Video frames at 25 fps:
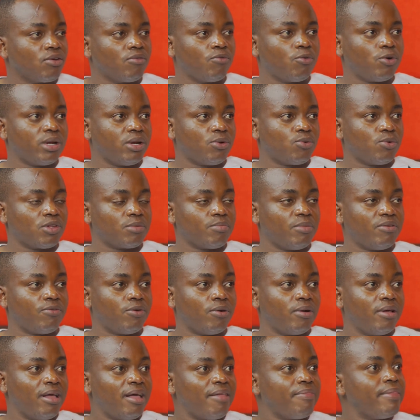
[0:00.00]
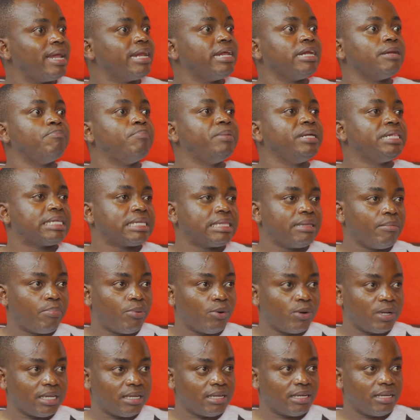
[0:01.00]
of what it was before. Then it beats the
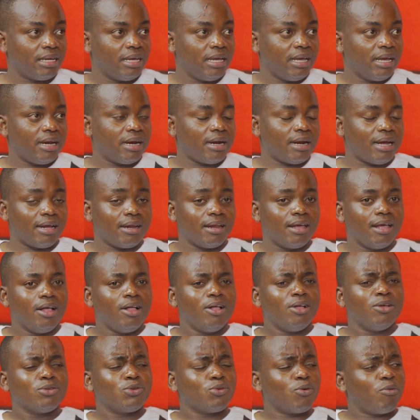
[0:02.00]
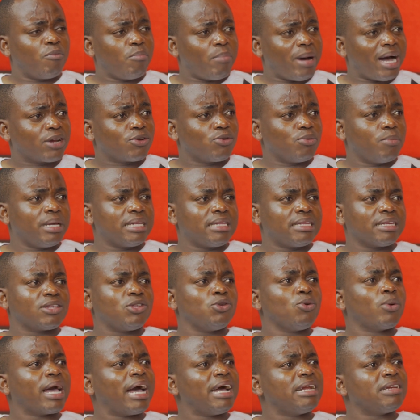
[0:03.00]
point, right? So back to basics.
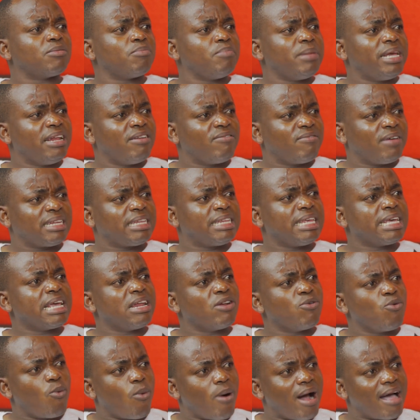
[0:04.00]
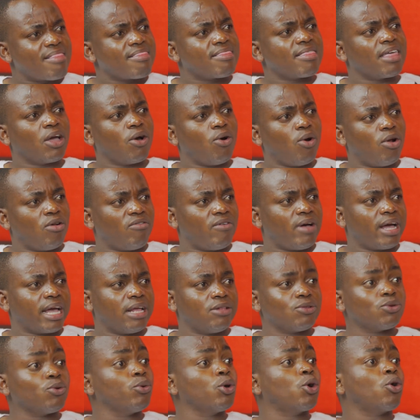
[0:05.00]
You can't be investing in one thing all over
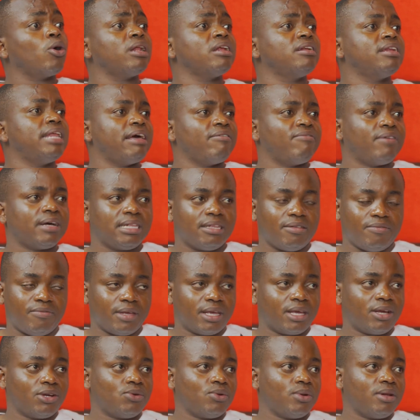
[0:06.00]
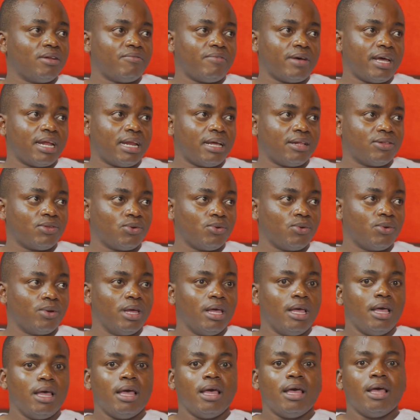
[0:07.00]
again. So we call it diversification in finance. So
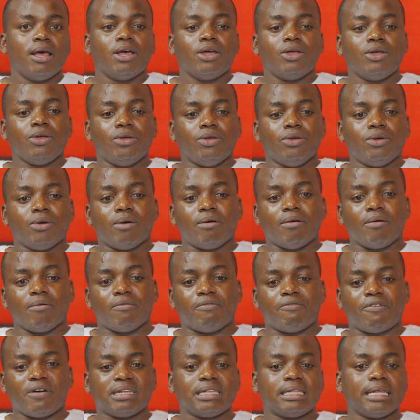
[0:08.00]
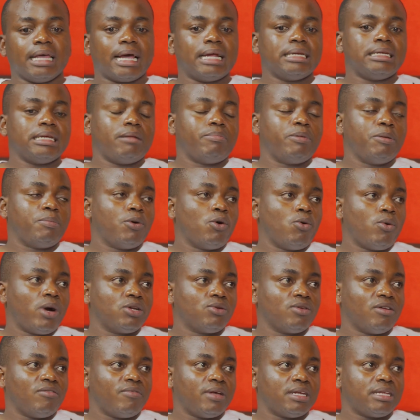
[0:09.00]
first thing I tell people who want
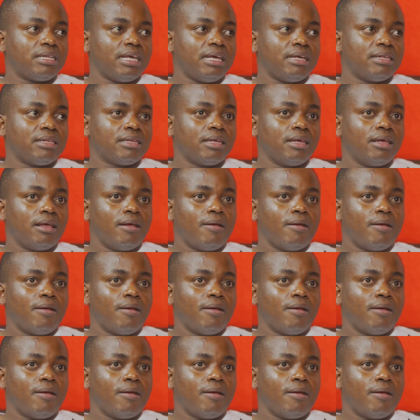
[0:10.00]
to invest is,